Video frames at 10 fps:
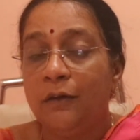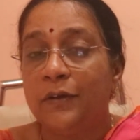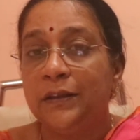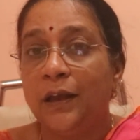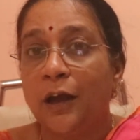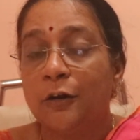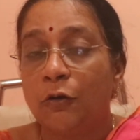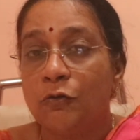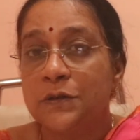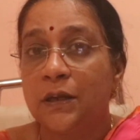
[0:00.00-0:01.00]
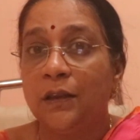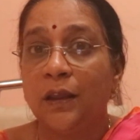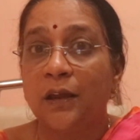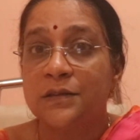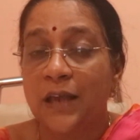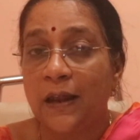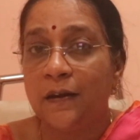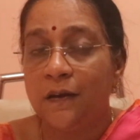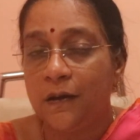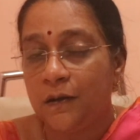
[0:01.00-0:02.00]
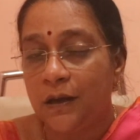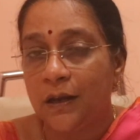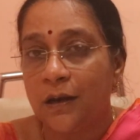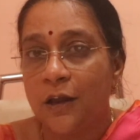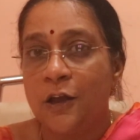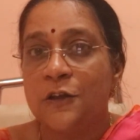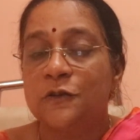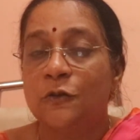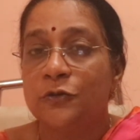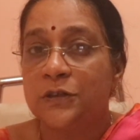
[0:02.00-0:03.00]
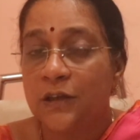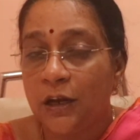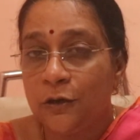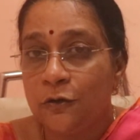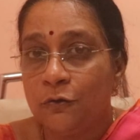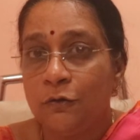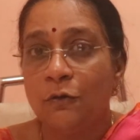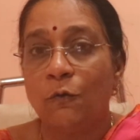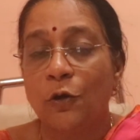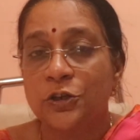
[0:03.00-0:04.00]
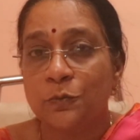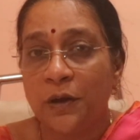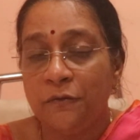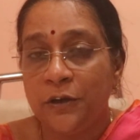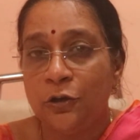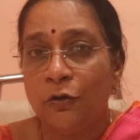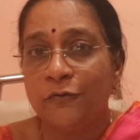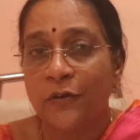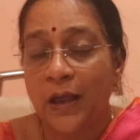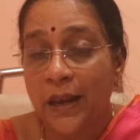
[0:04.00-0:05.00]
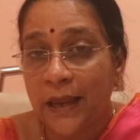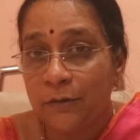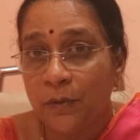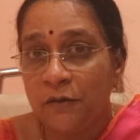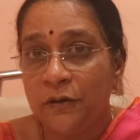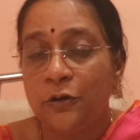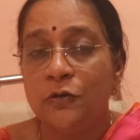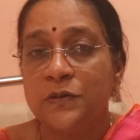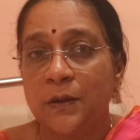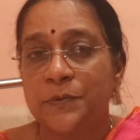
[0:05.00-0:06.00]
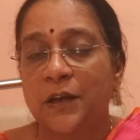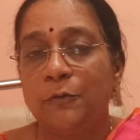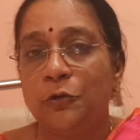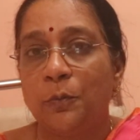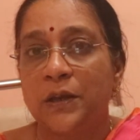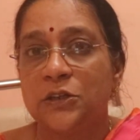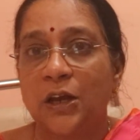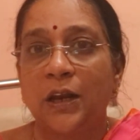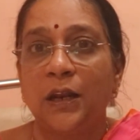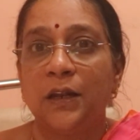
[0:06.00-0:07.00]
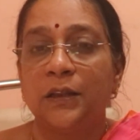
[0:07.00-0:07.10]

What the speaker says: when they are closing their salary deal. So stay tuned, watch my video. If you like my video, subscribe to my channel.